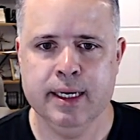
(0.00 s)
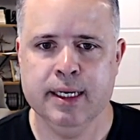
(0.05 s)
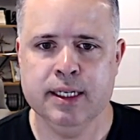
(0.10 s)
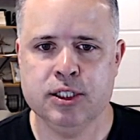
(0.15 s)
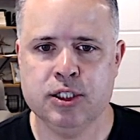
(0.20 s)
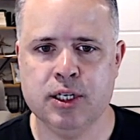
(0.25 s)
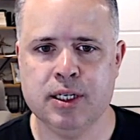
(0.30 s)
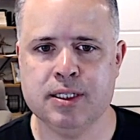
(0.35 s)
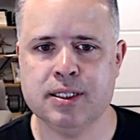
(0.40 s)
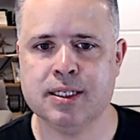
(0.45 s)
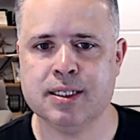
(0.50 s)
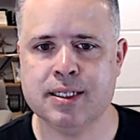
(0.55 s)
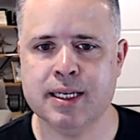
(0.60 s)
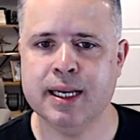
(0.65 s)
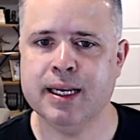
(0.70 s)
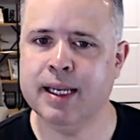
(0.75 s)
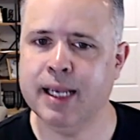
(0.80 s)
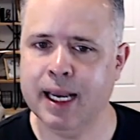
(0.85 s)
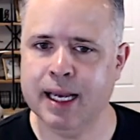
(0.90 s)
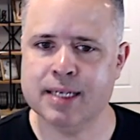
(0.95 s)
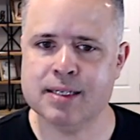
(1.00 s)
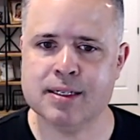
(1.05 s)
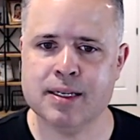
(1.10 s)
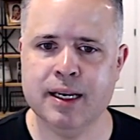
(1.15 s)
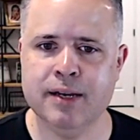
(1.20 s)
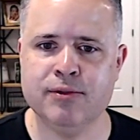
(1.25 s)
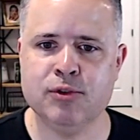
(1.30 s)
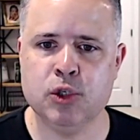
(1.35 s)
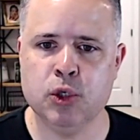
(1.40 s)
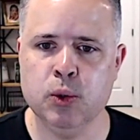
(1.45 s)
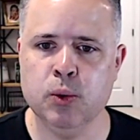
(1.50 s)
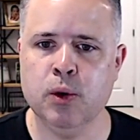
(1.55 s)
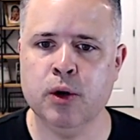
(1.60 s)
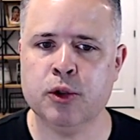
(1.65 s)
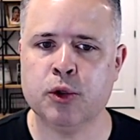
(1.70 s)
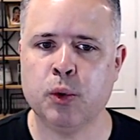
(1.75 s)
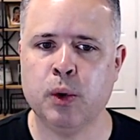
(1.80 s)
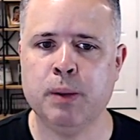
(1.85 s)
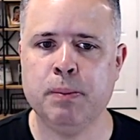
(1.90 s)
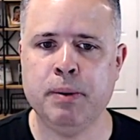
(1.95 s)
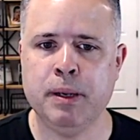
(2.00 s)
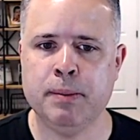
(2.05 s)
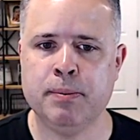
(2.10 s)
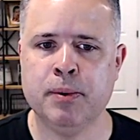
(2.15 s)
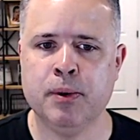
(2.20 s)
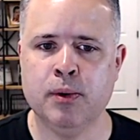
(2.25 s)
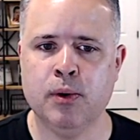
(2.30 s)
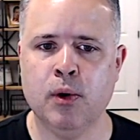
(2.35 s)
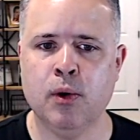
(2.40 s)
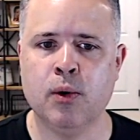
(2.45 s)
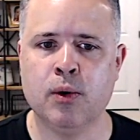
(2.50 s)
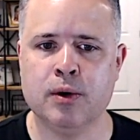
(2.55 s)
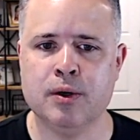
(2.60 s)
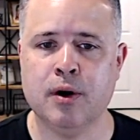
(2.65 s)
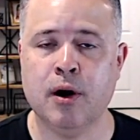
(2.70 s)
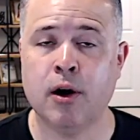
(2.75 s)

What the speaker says: Jesus said, yes, if two or three people